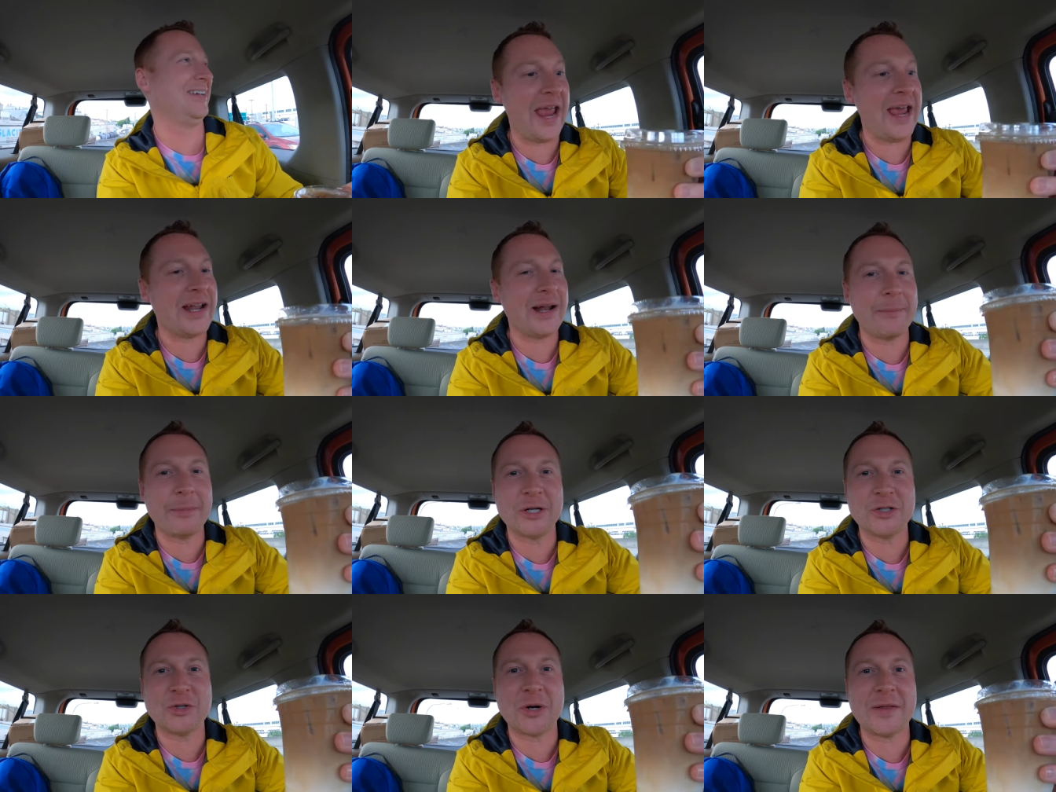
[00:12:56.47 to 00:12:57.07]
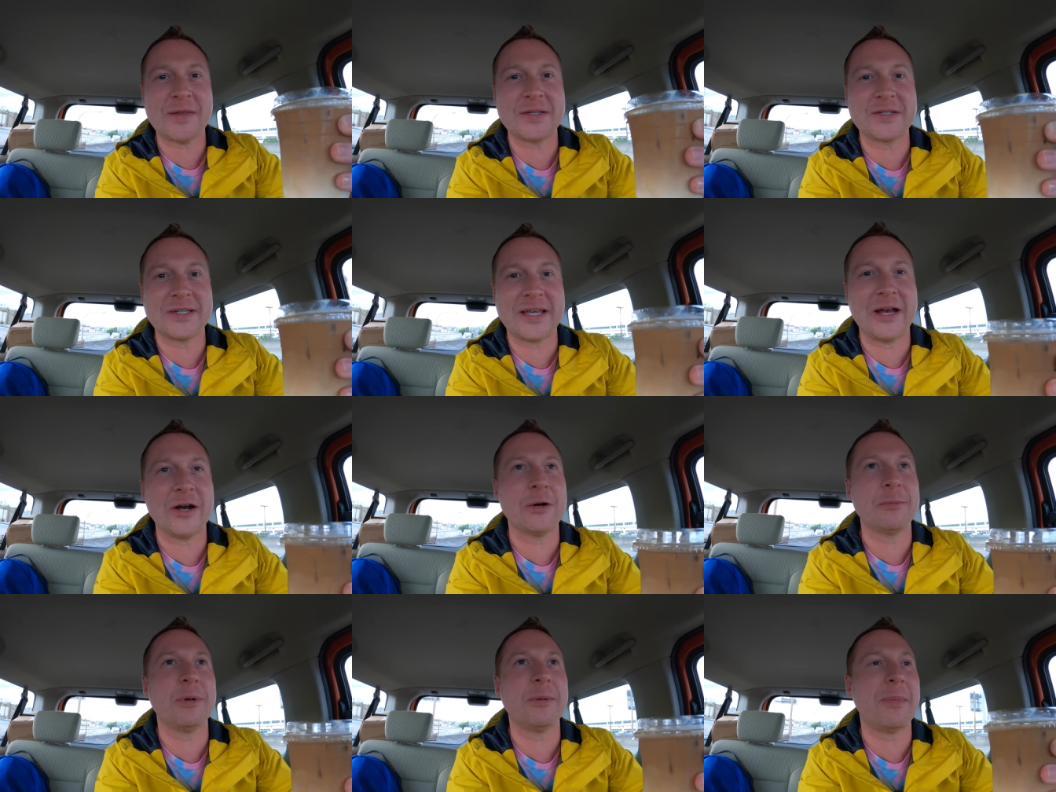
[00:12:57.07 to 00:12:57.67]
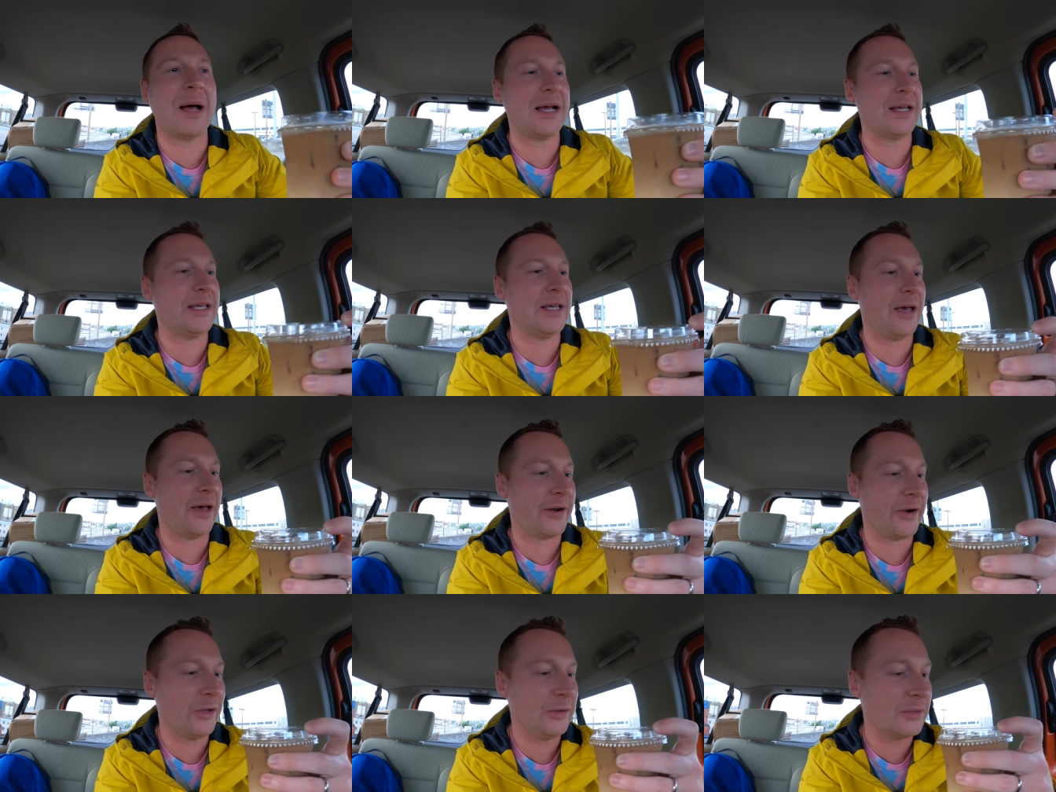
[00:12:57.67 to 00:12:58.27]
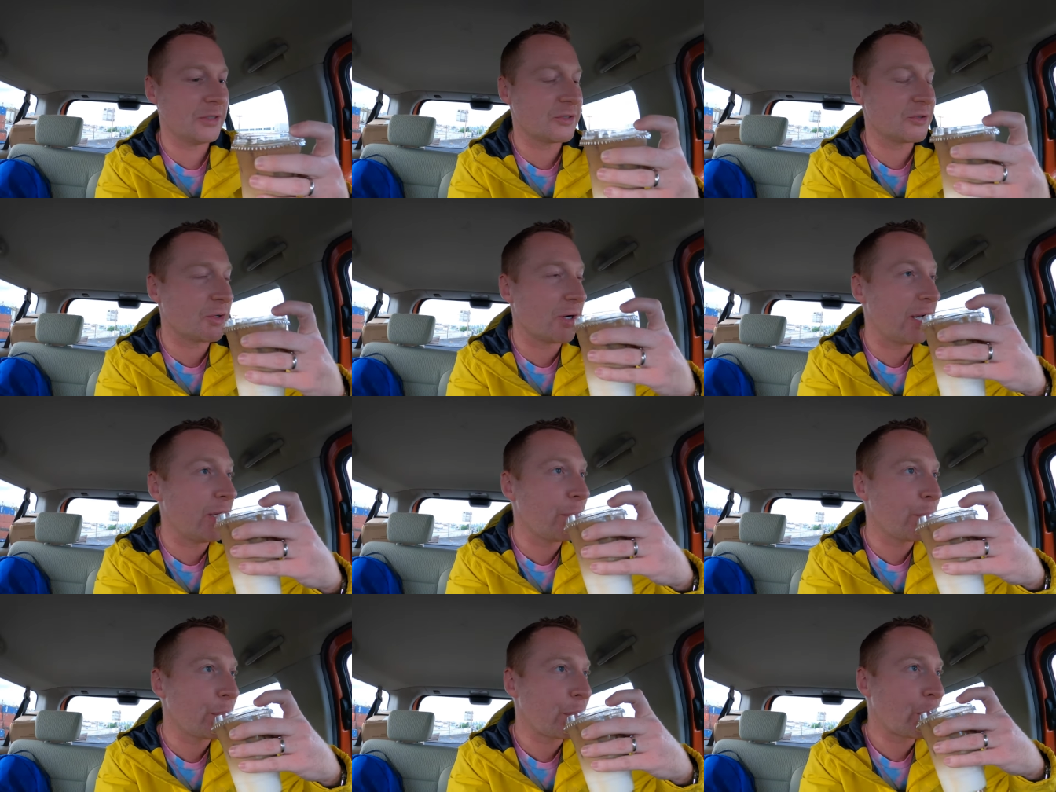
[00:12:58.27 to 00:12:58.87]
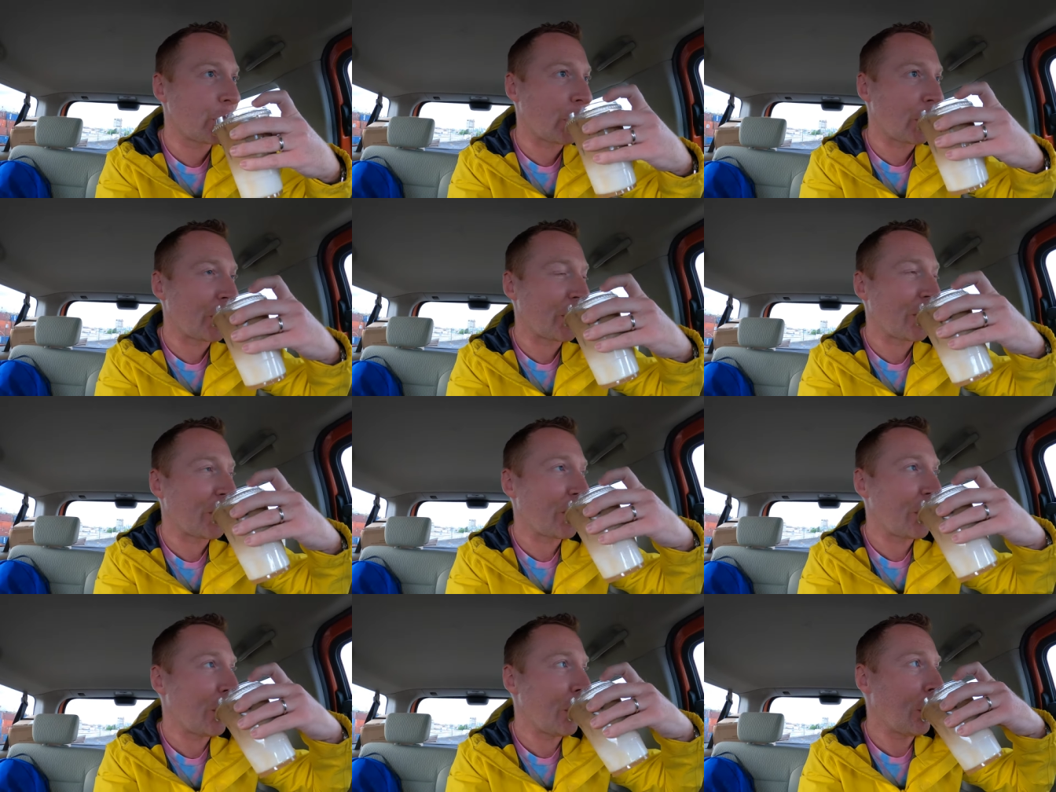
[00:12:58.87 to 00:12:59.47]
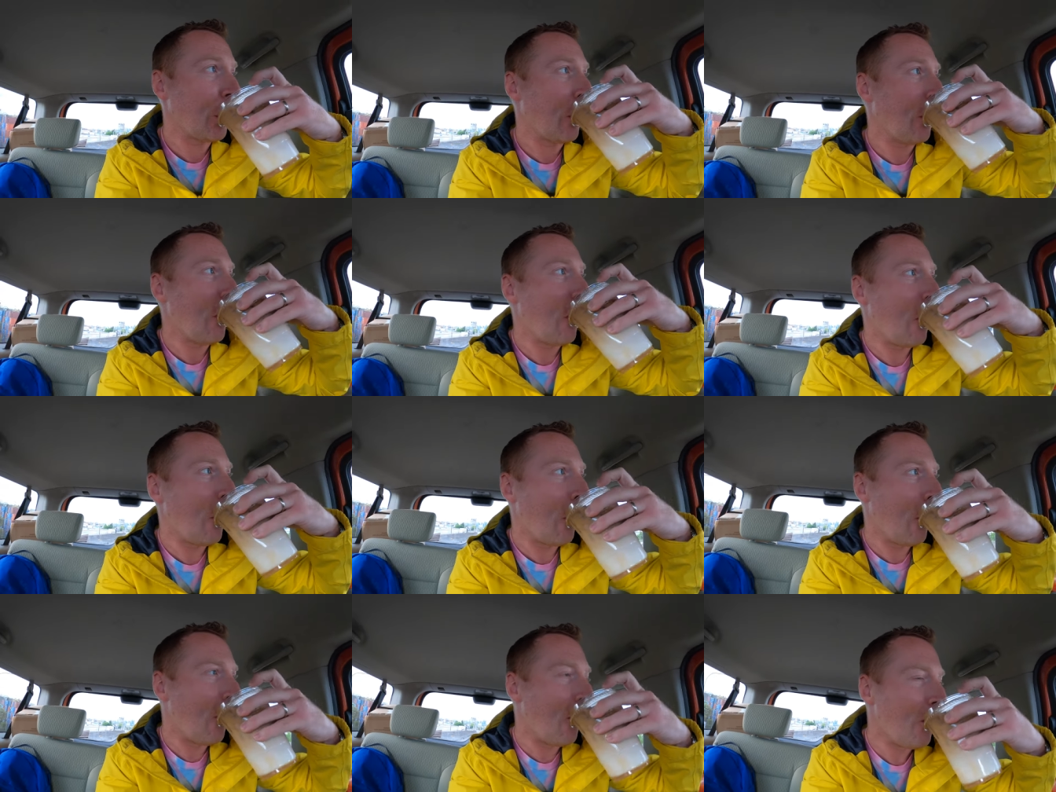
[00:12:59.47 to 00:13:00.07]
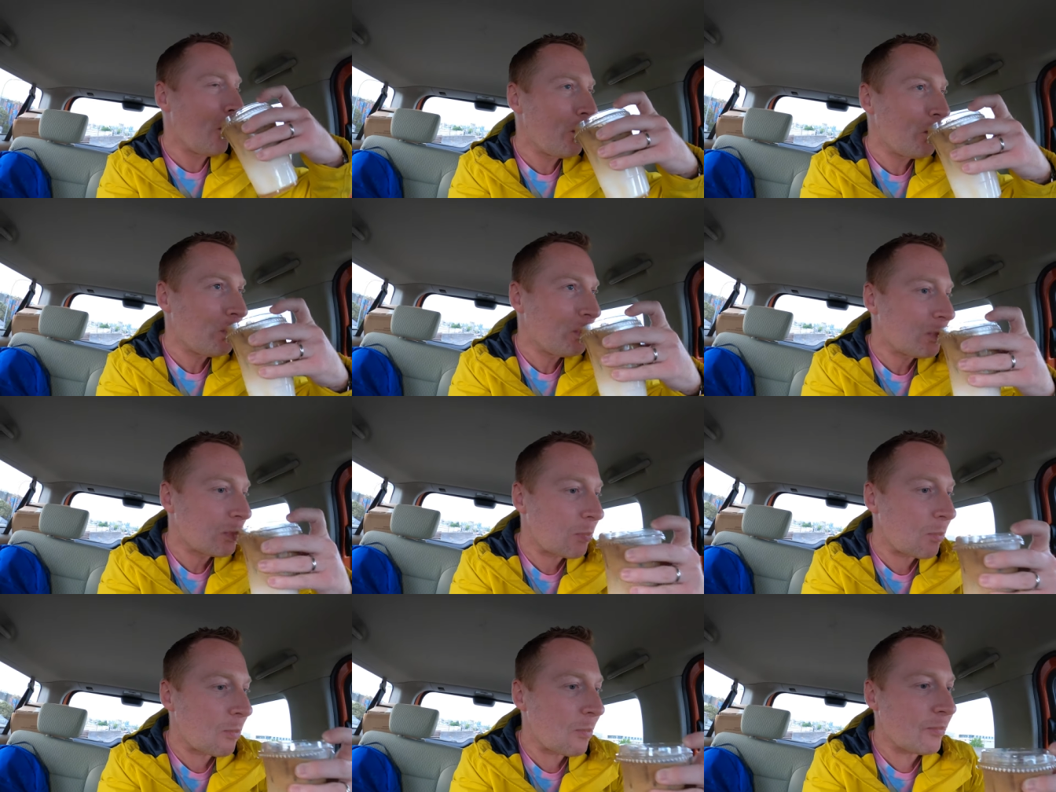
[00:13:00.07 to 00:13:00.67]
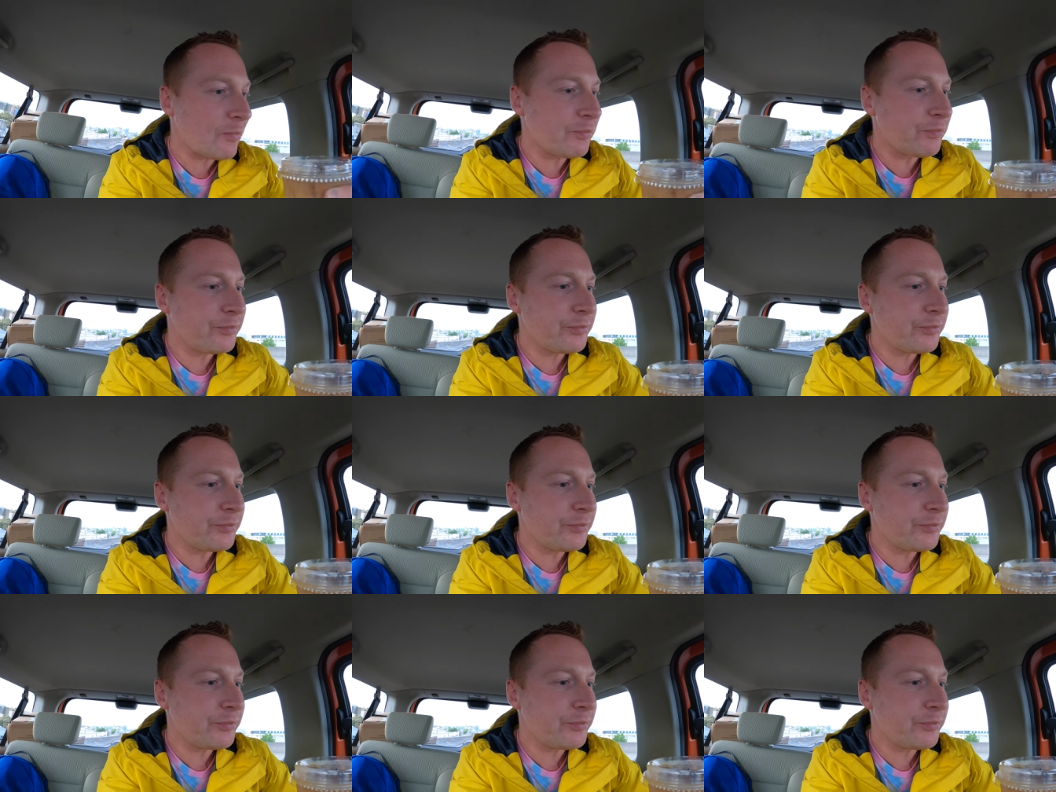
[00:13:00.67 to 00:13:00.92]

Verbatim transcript: And I'm gonna try this caramel macchiato. Let's try. Dollar caramel macchiato.